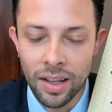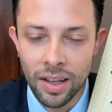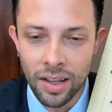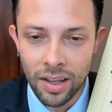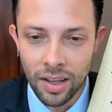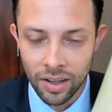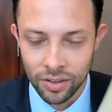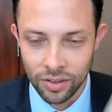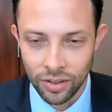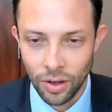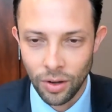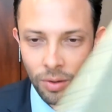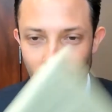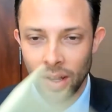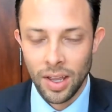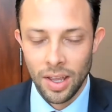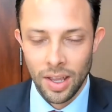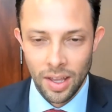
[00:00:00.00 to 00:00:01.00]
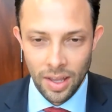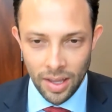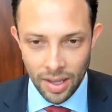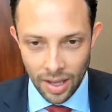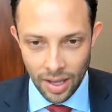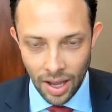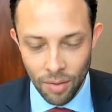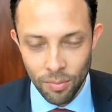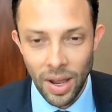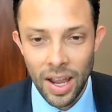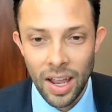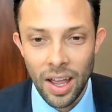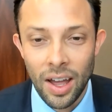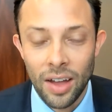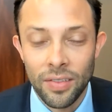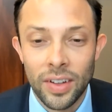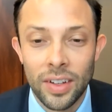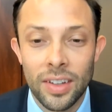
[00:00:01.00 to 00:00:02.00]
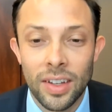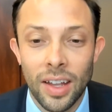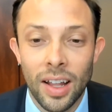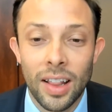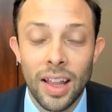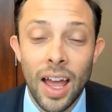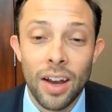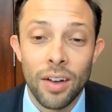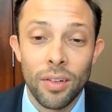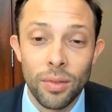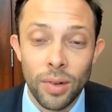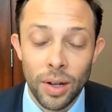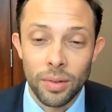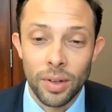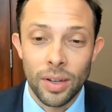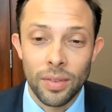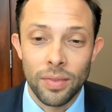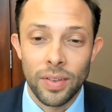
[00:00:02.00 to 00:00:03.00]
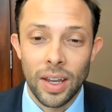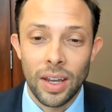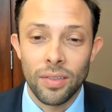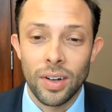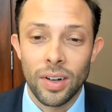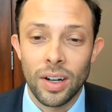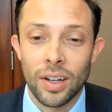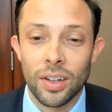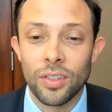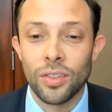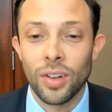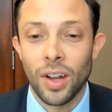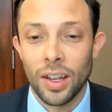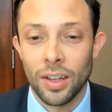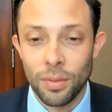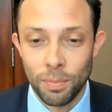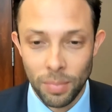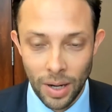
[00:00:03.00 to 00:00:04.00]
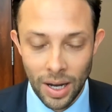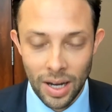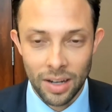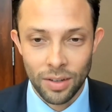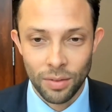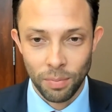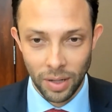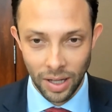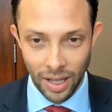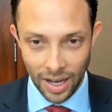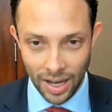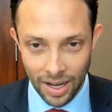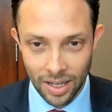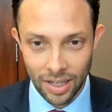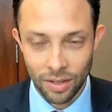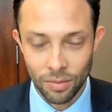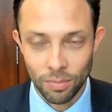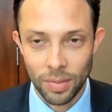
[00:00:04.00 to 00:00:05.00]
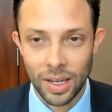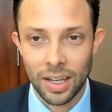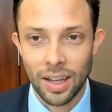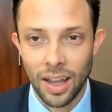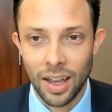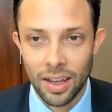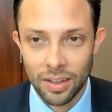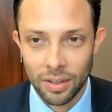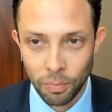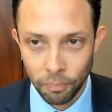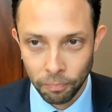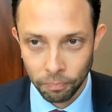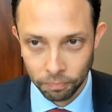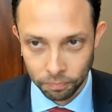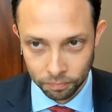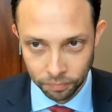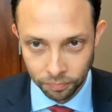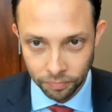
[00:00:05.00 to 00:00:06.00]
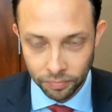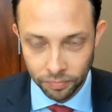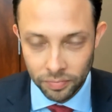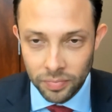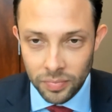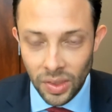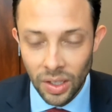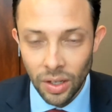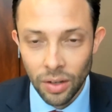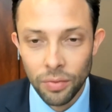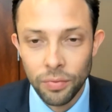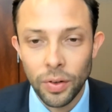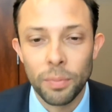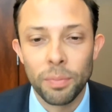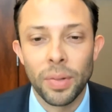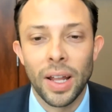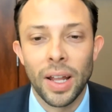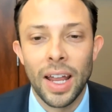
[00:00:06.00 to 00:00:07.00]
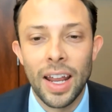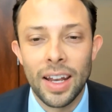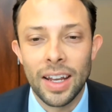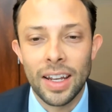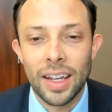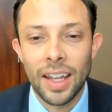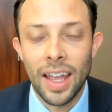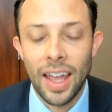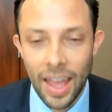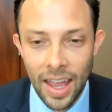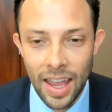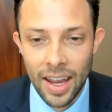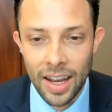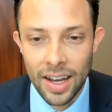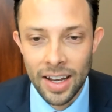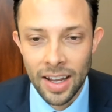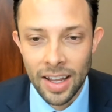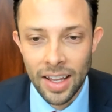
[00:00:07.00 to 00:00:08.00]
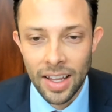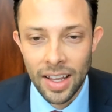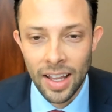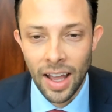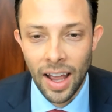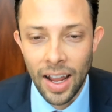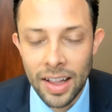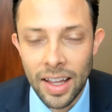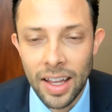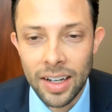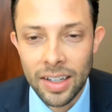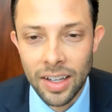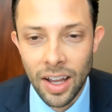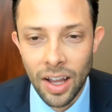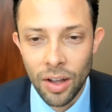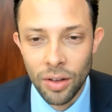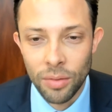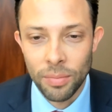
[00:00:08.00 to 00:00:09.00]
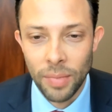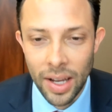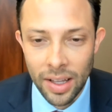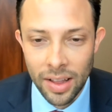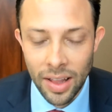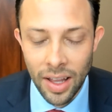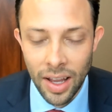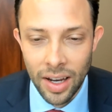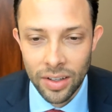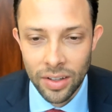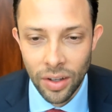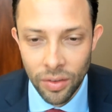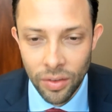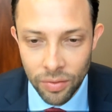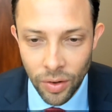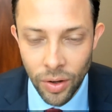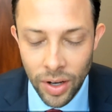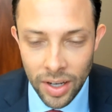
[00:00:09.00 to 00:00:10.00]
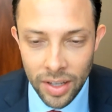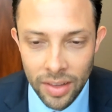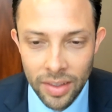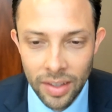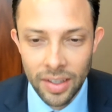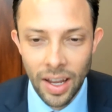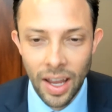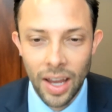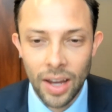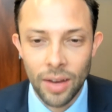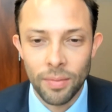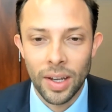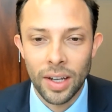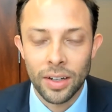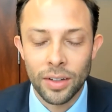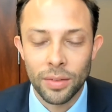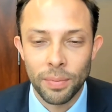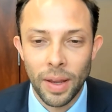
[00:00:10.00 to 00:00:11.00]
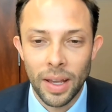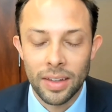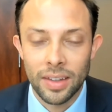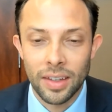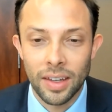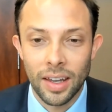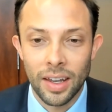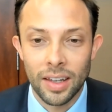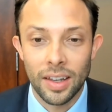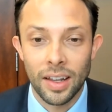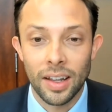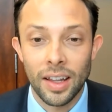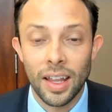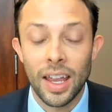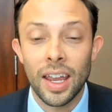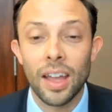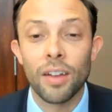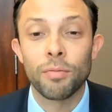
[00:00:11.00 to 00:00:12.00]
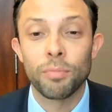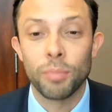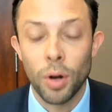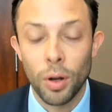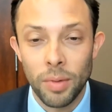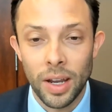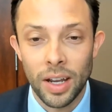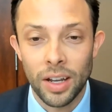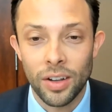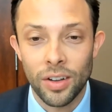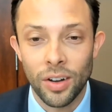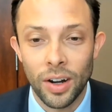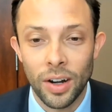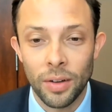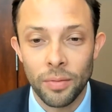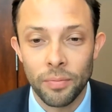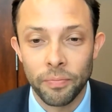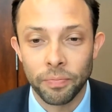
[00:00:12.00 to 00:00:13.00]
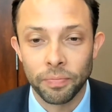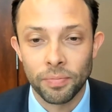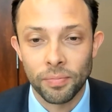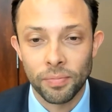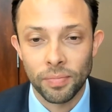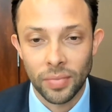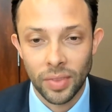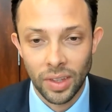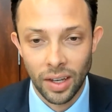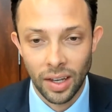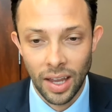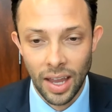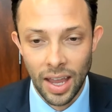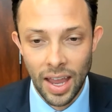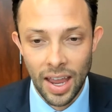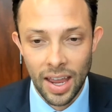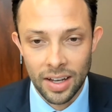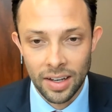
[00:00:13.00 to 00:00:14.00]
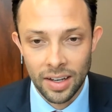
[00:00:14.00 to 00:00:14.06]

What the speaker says: So at my office, a lot of what we favor is trust-based planning, because if we're planning ahead, I like to help my clients avoid the time, expense, and delay of probate court. And